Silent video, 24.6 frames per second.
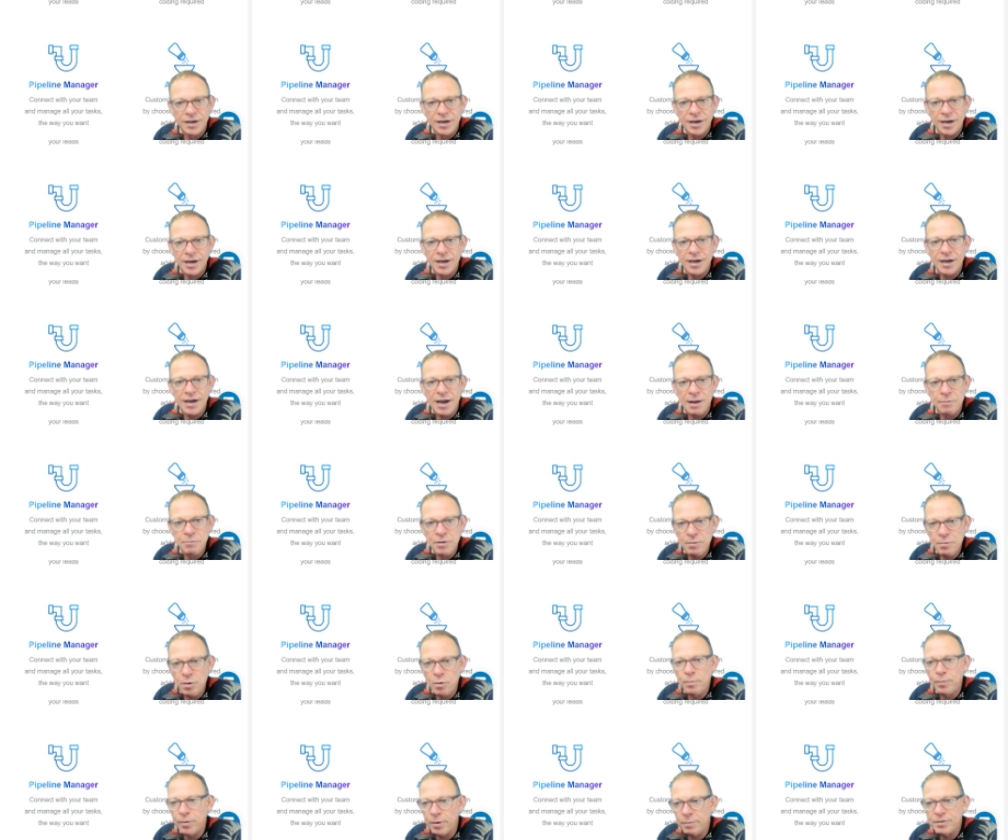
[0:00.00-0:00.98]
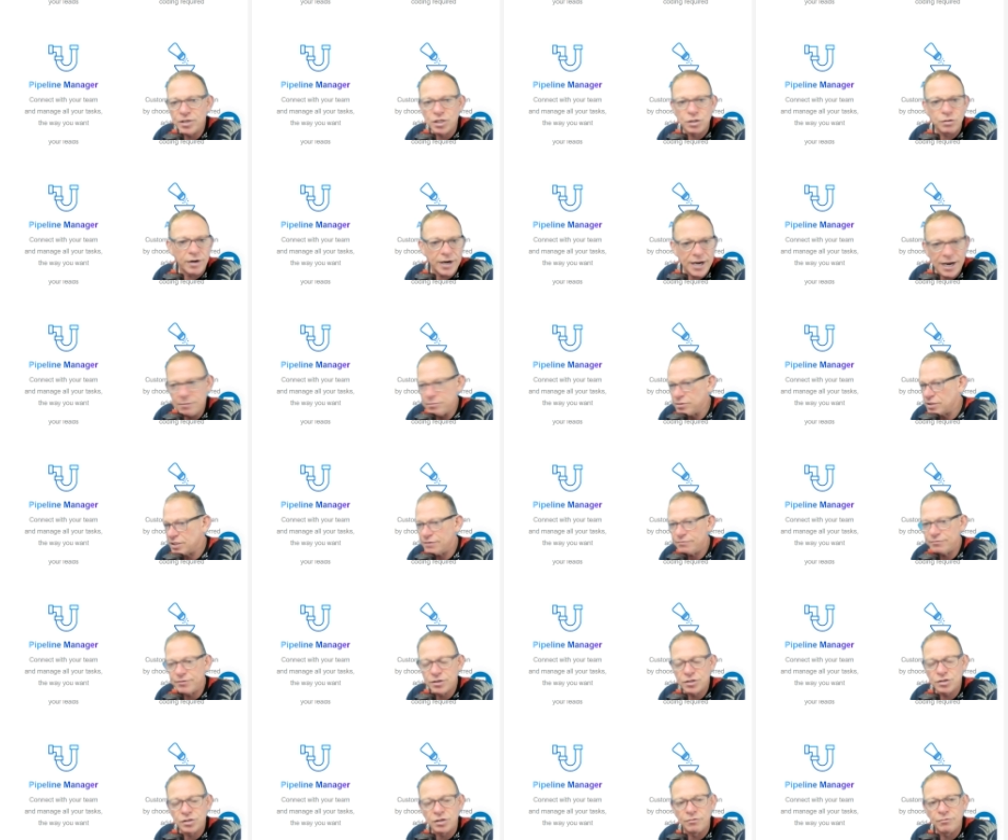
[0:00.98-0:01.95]
Uh, and we will probably try out
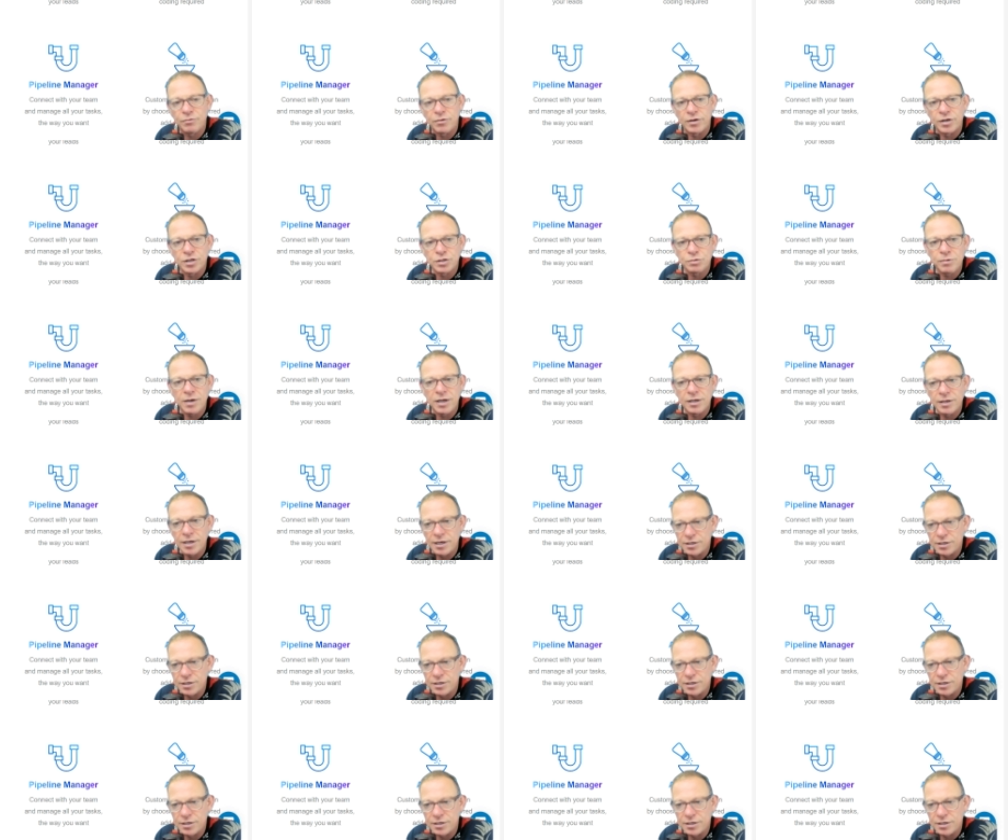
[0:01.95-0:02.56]
different software as well.